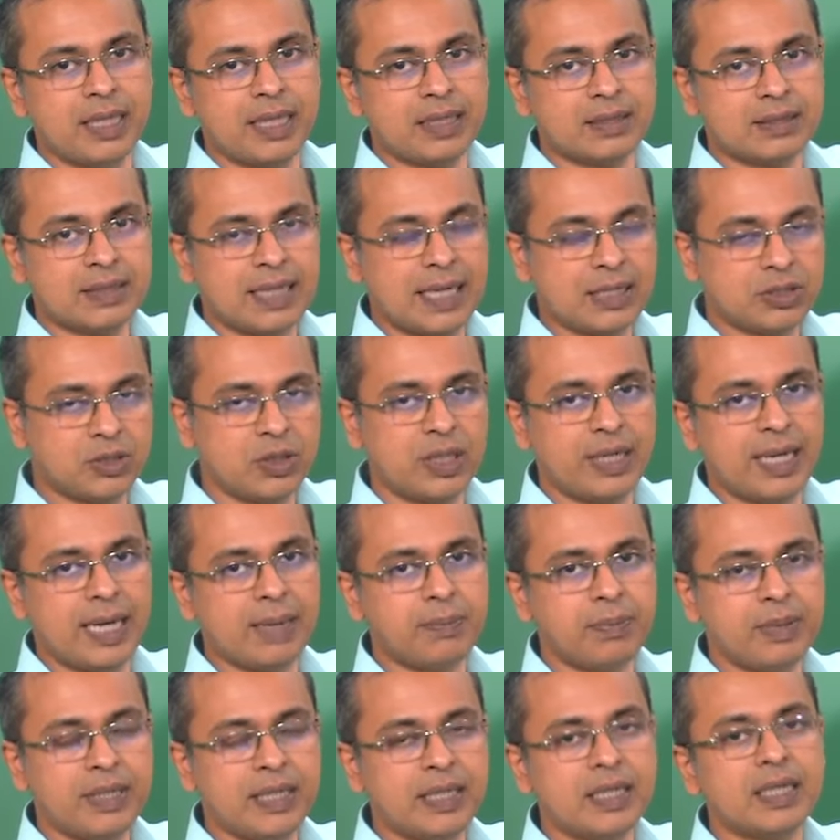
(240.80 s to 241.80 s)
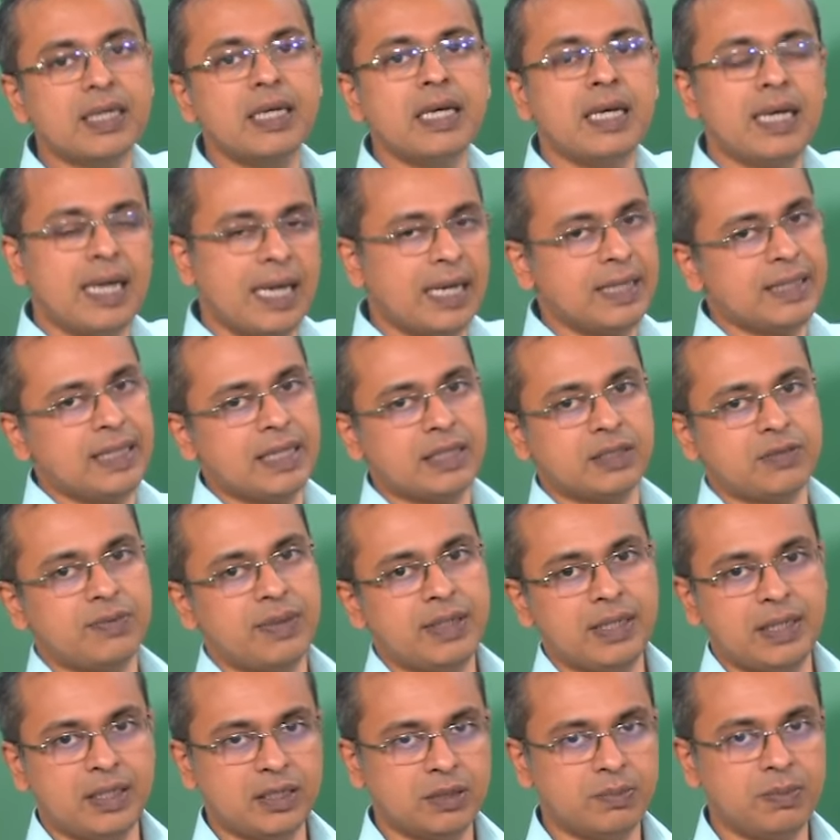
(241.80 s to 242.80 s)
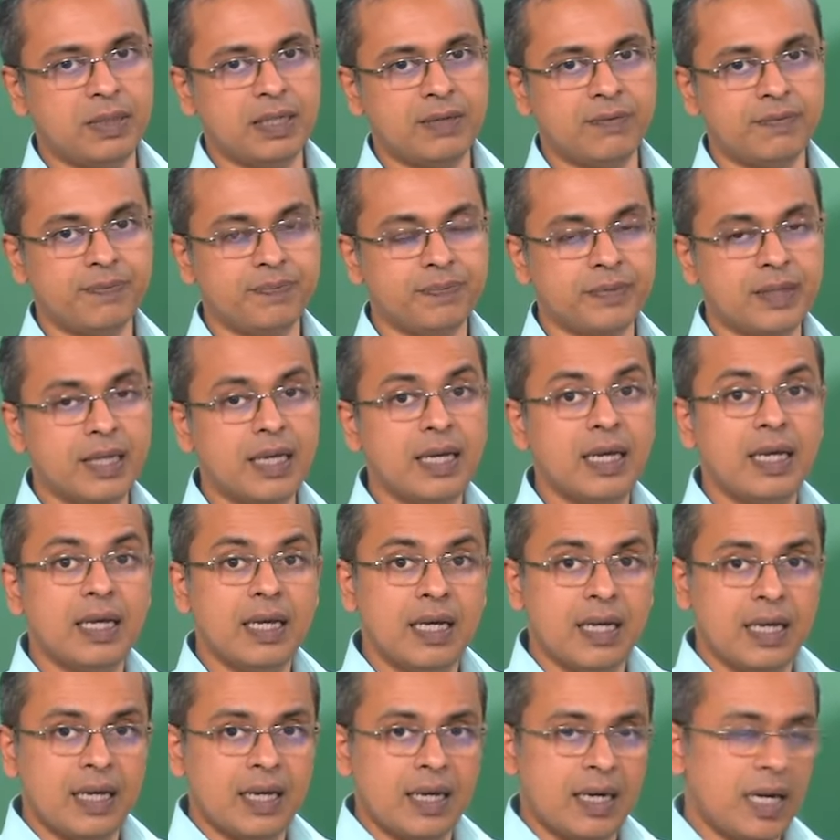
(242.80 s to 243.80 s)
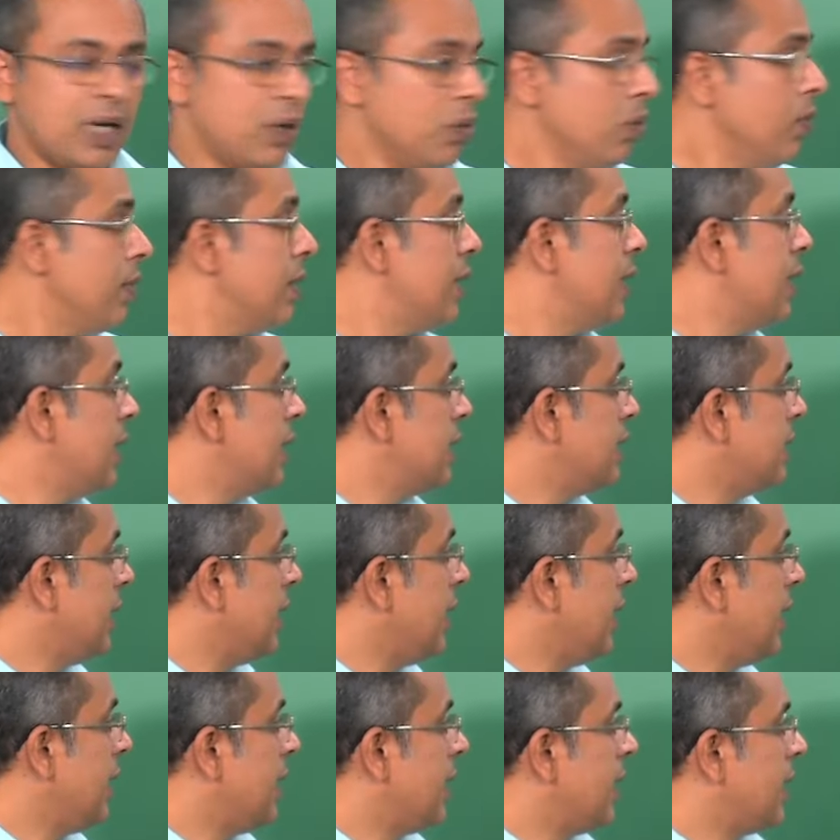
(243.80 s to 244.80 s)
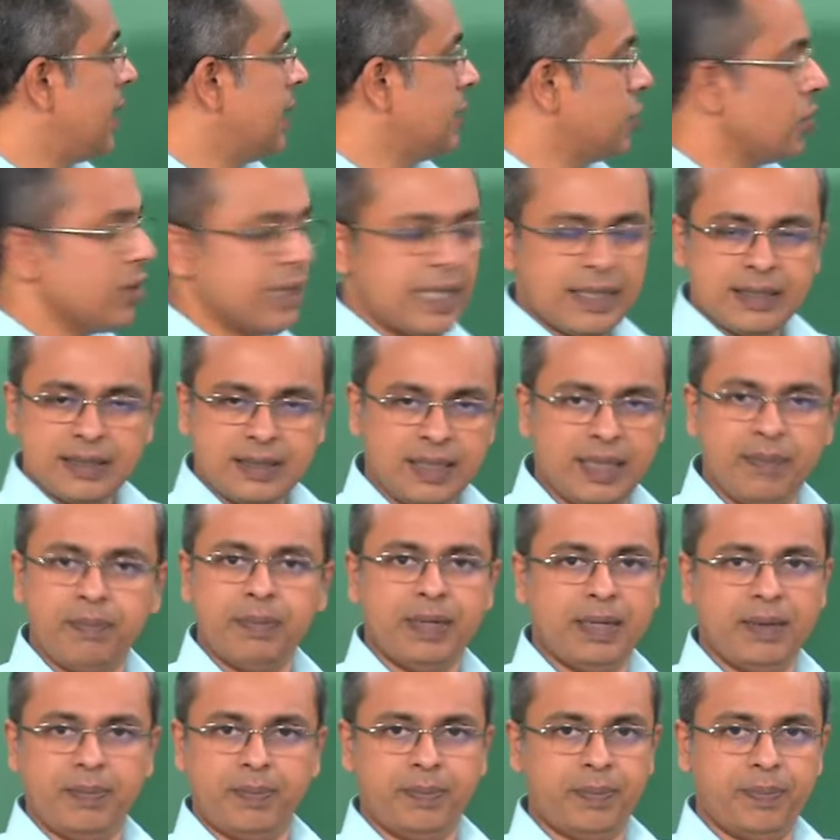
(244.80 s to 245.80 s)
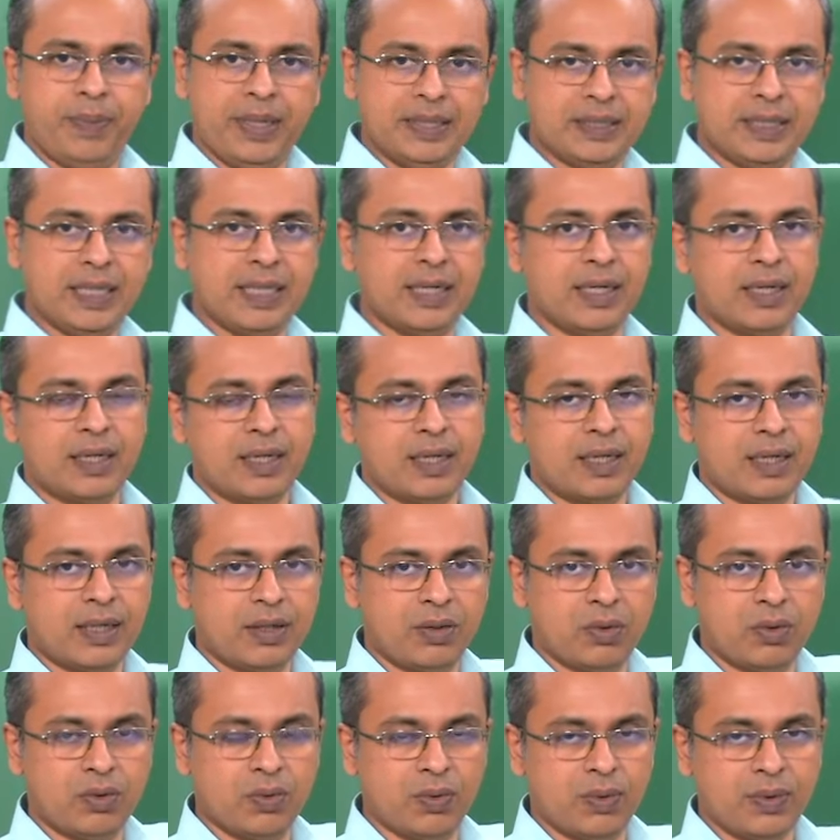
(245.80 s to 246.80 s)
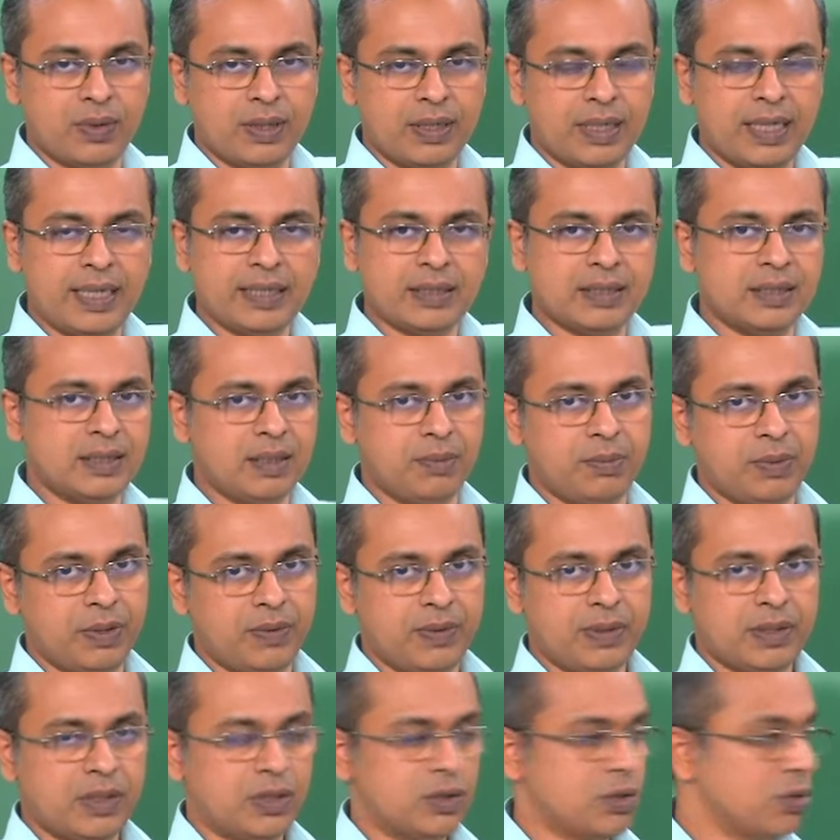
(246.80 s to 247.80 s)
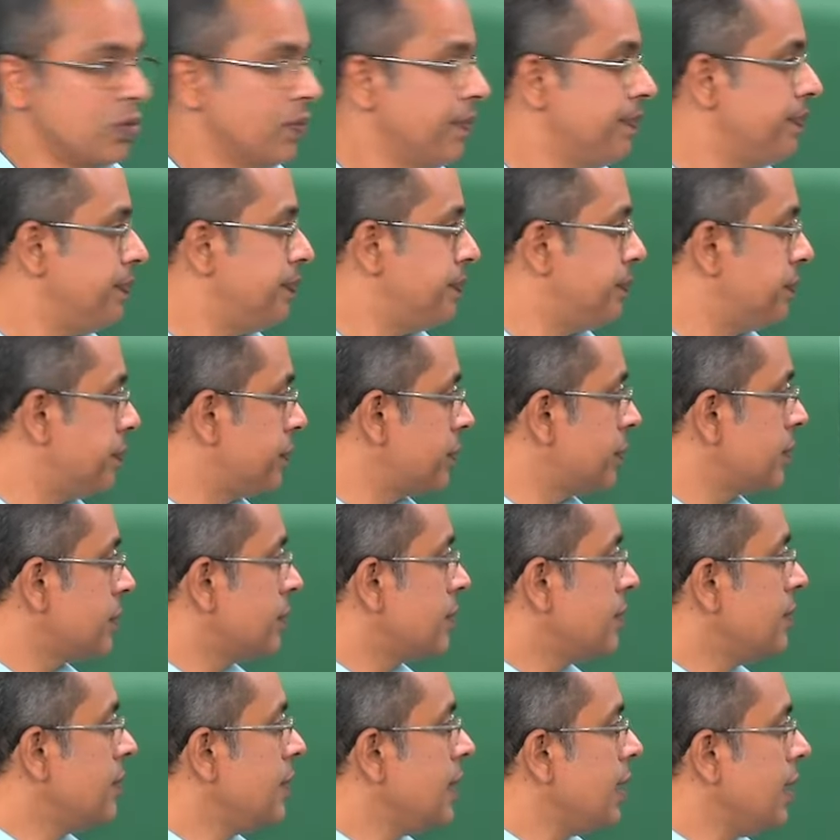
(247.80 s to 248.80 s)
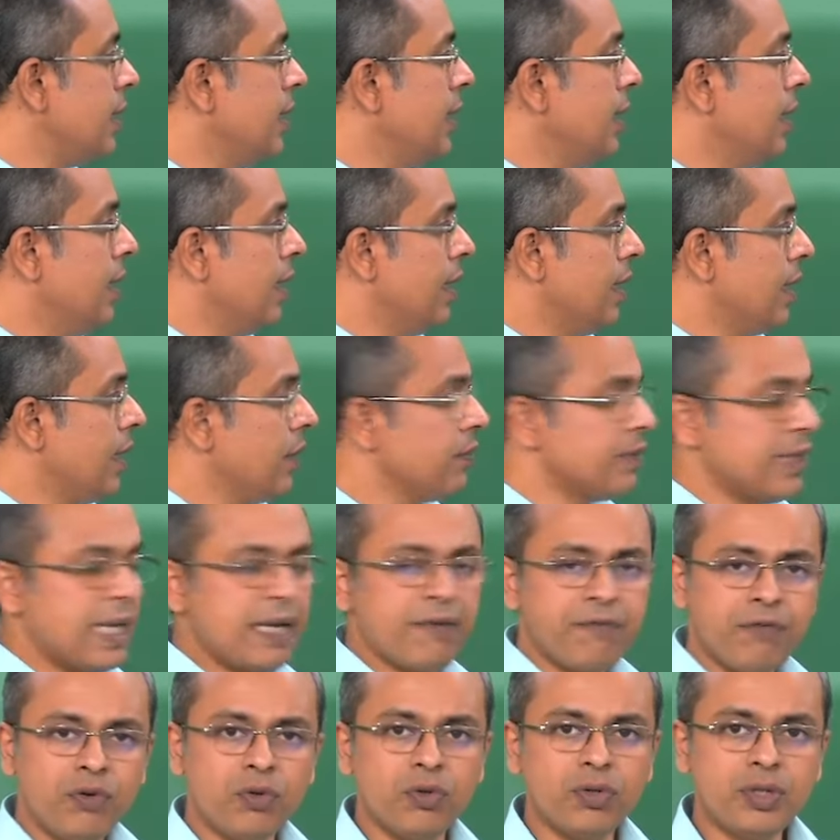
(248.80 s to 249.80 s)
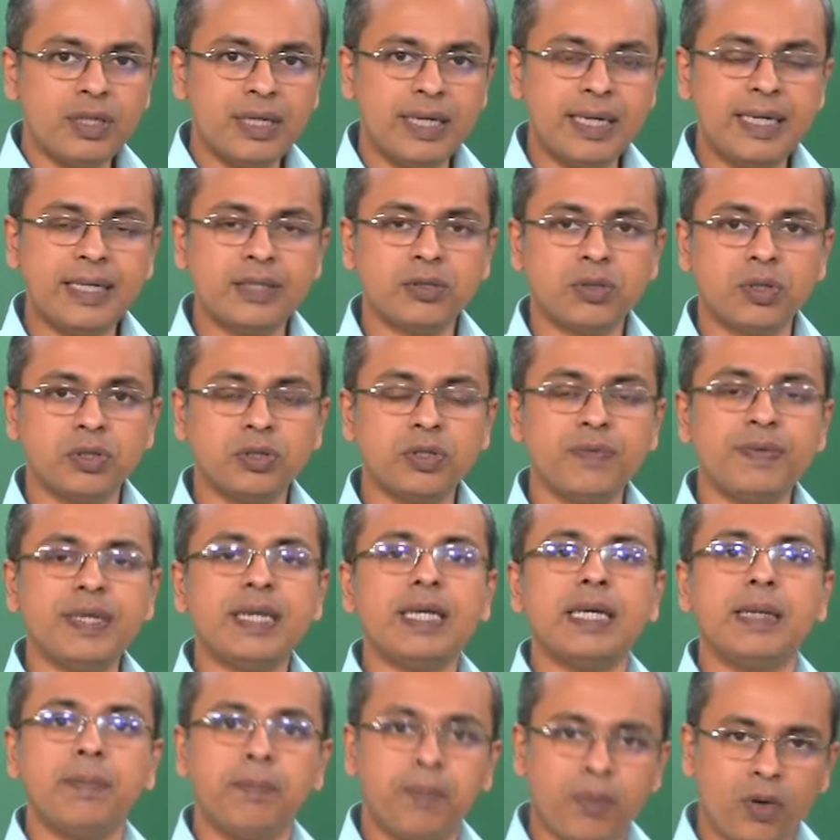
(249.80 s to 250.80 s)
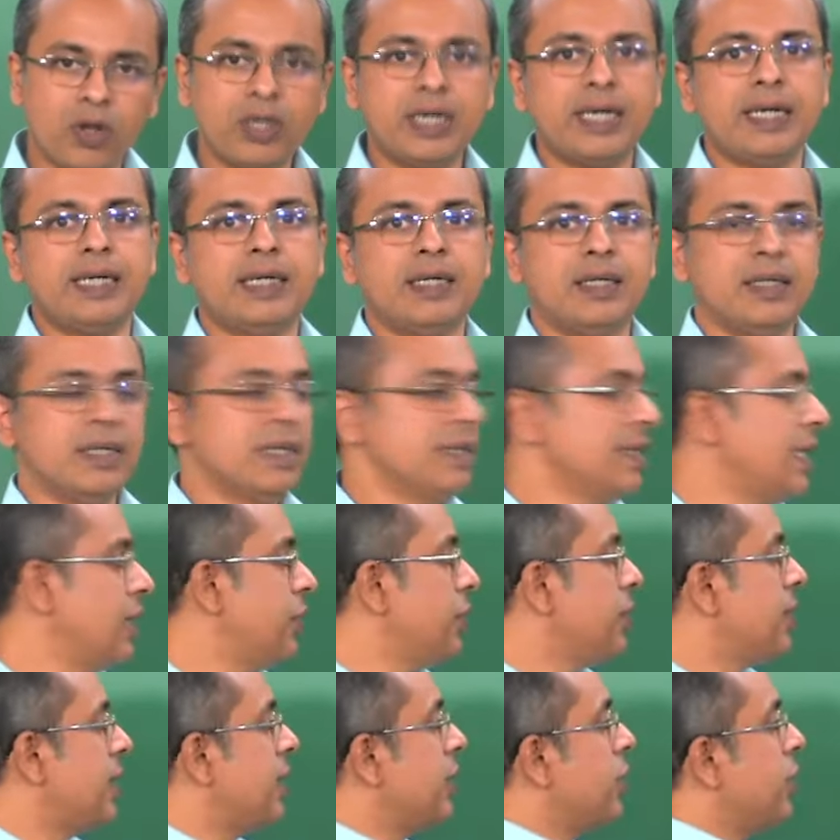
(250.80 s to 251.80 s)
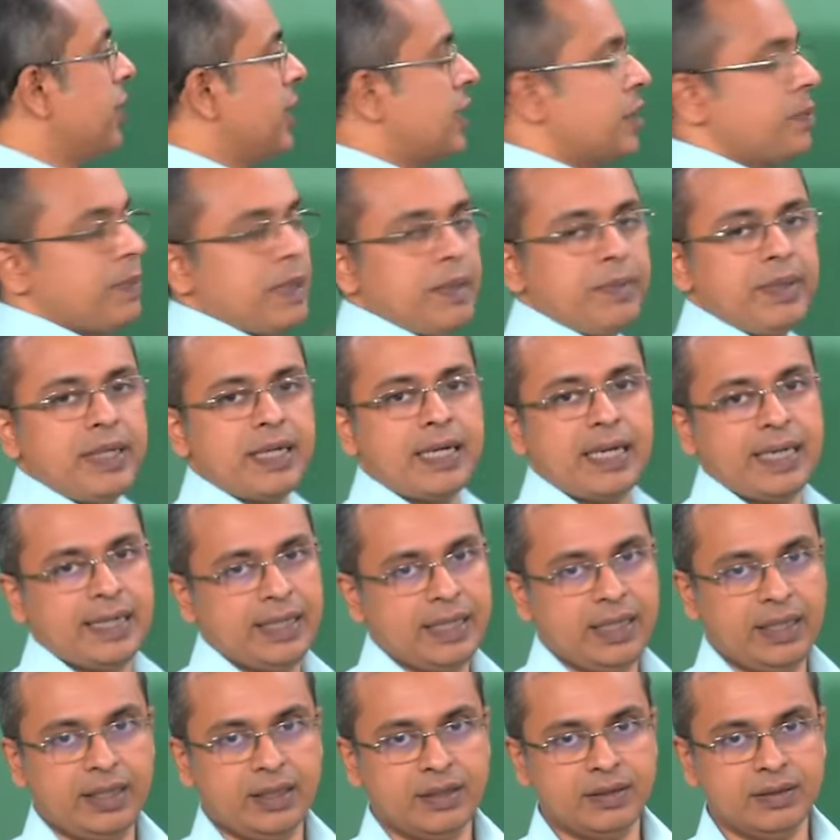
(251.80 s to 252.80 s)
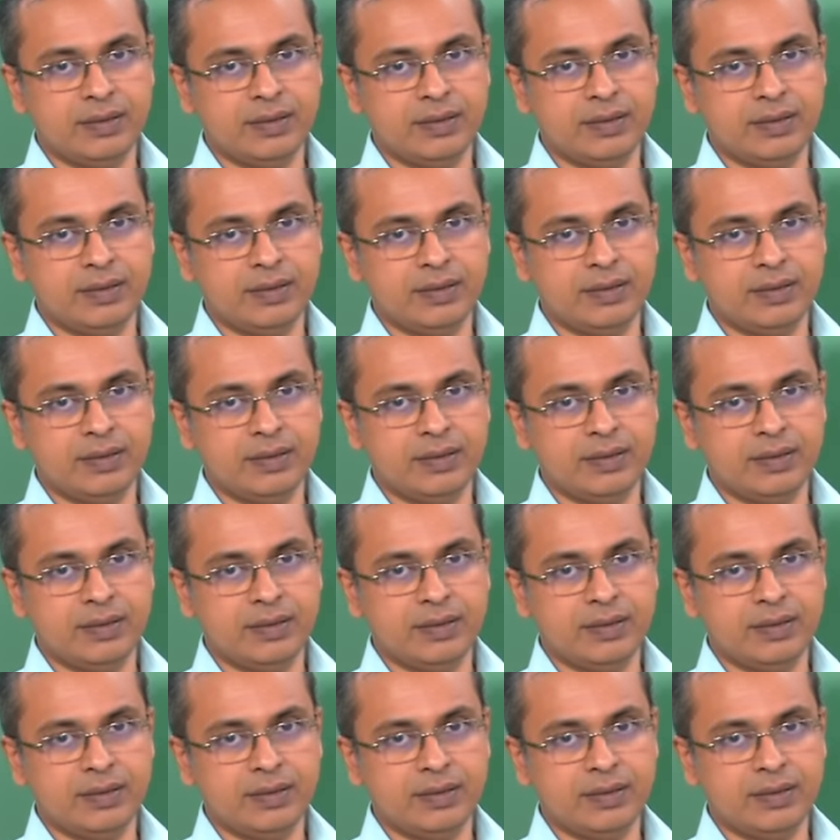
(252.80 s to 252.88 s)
has actually happening and that is when it is believed. Now, so that is the basic relationship between these two. Now, therefore, it is also very important that you run your experiment correctly.